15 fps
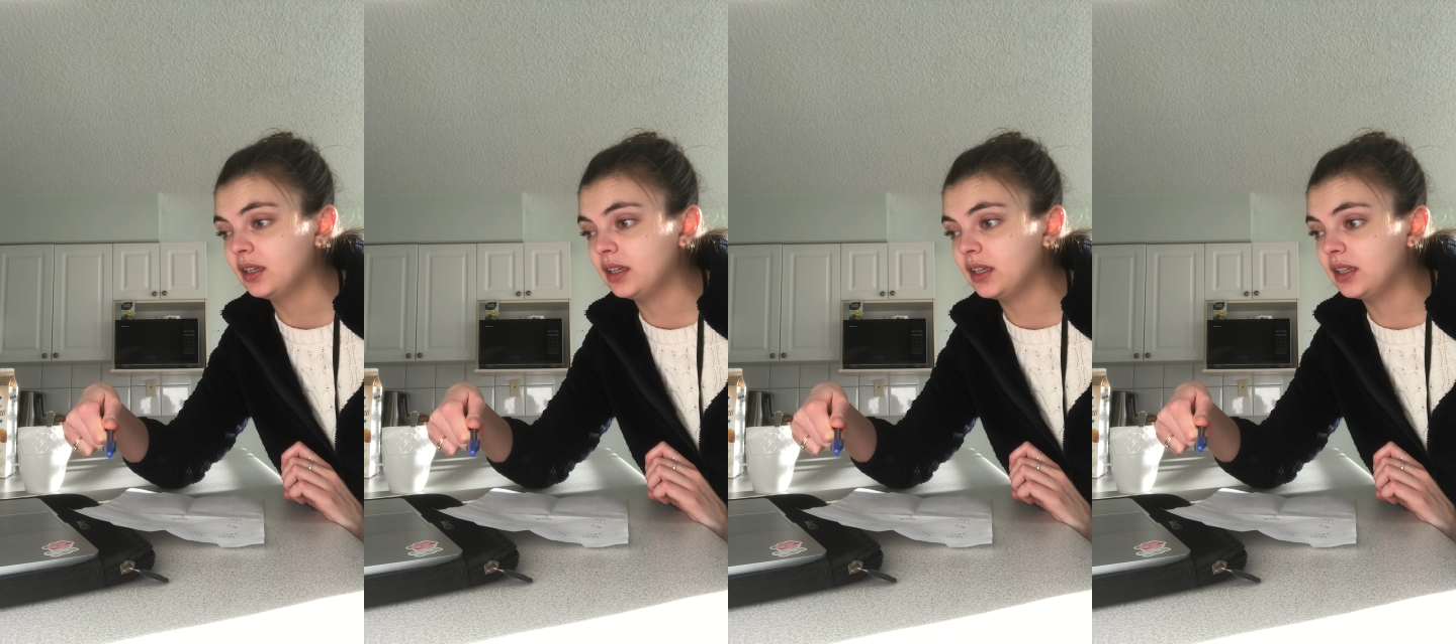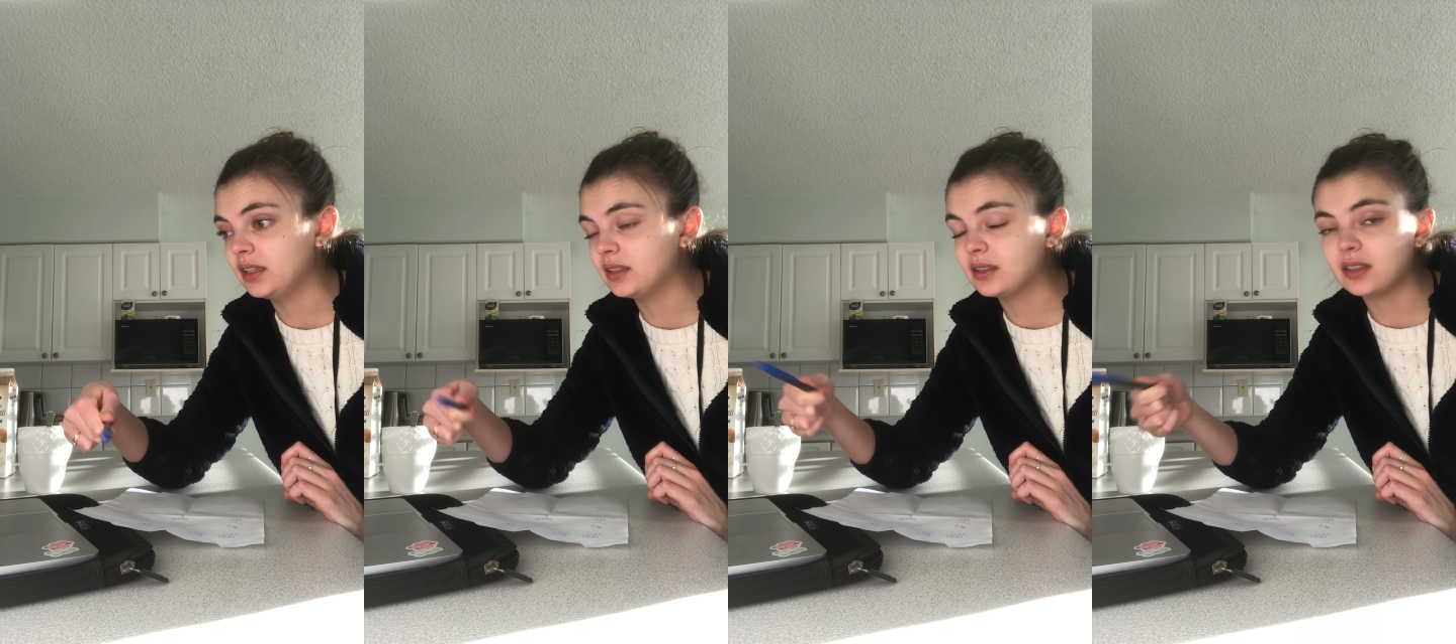
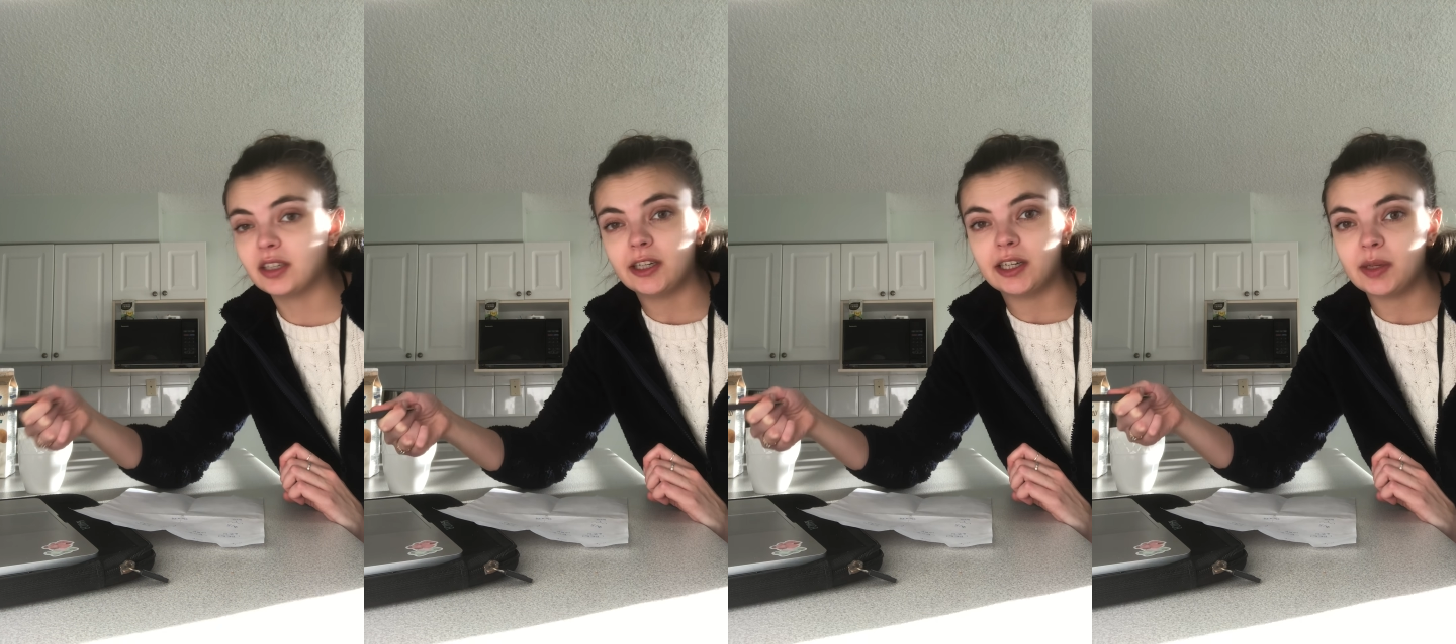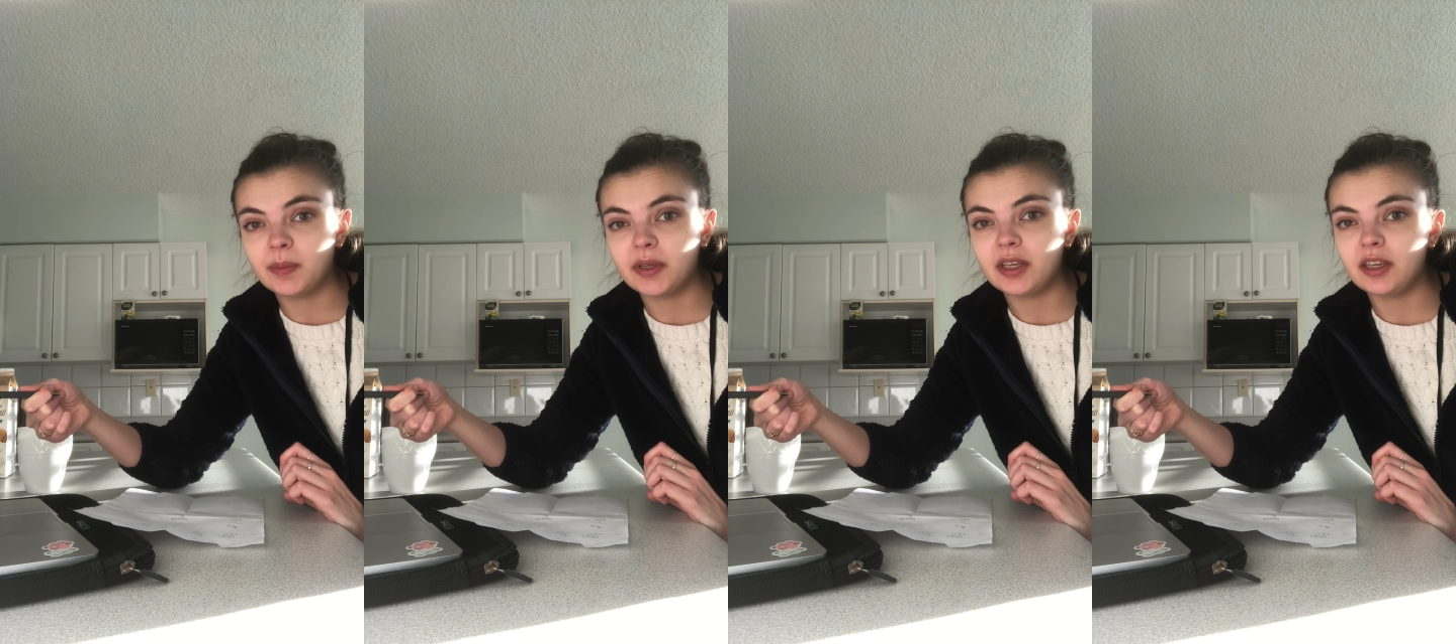is going to
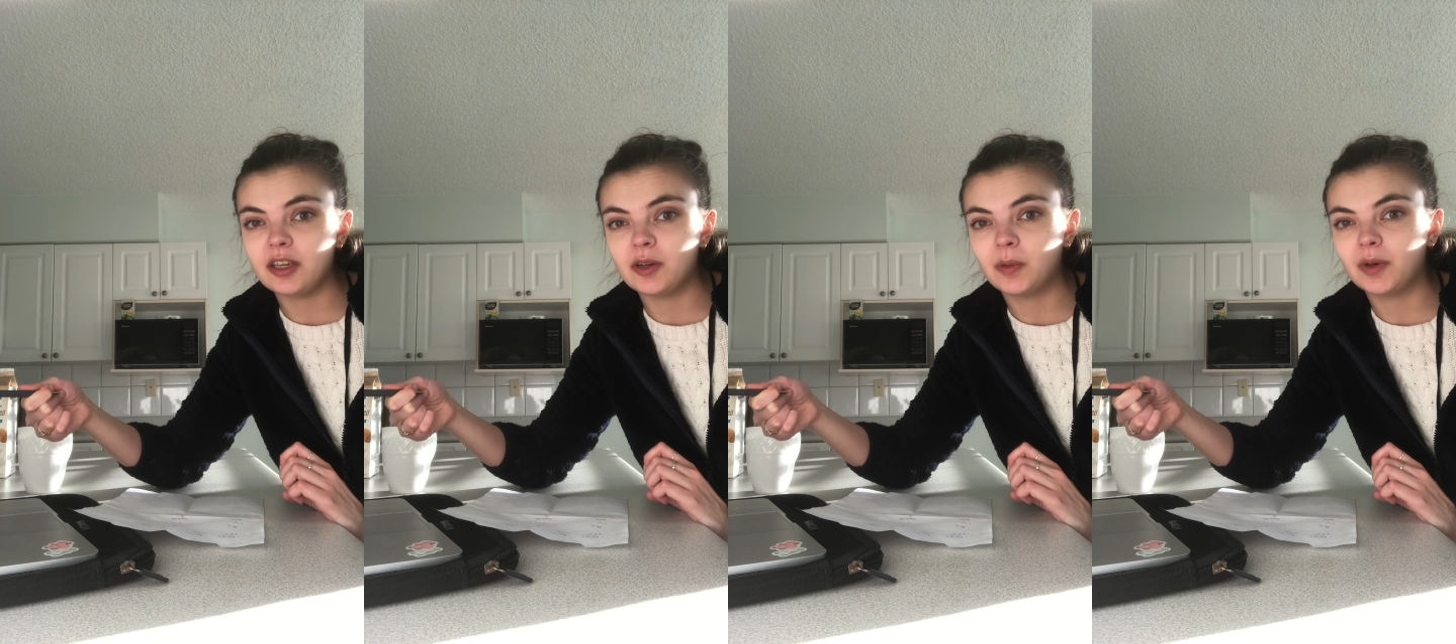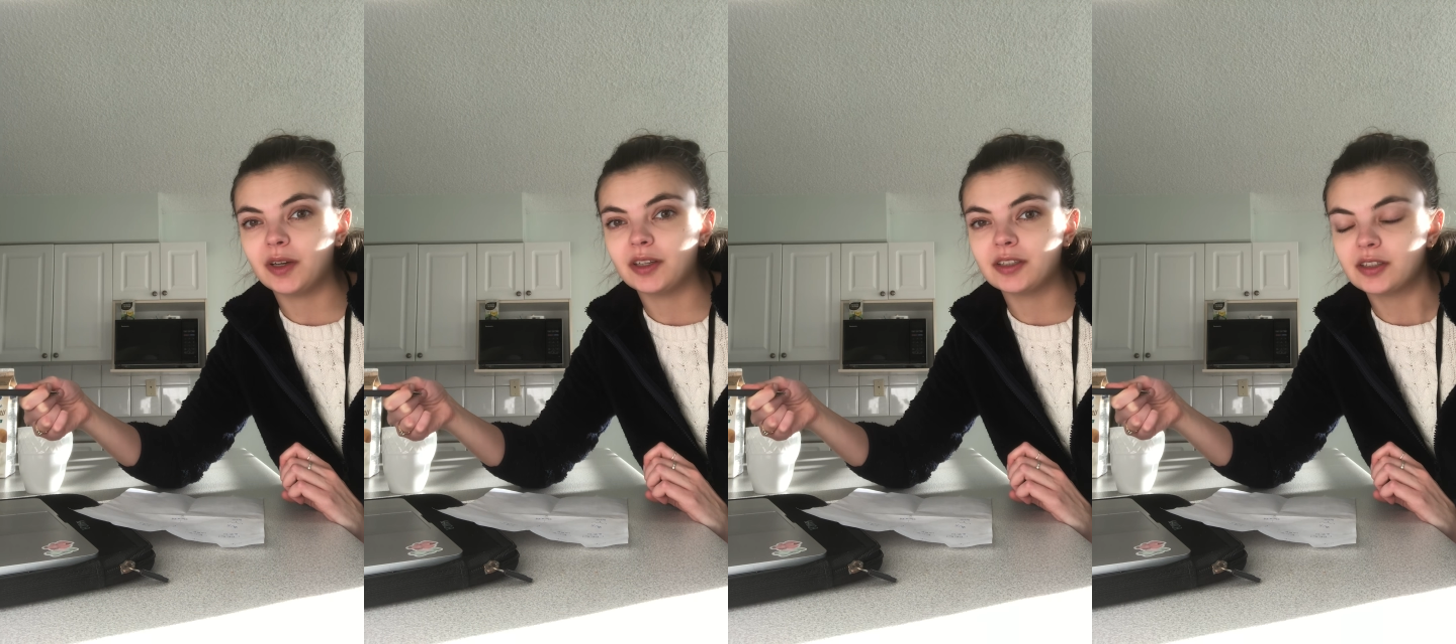be
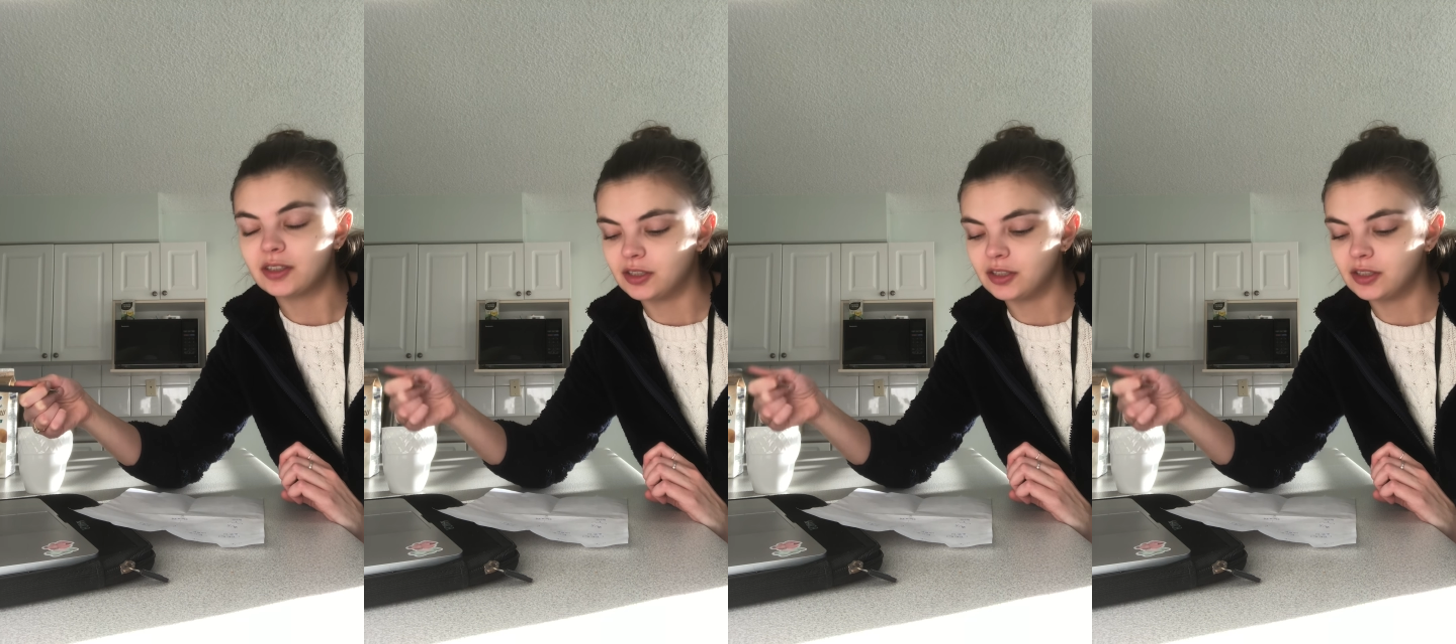equal as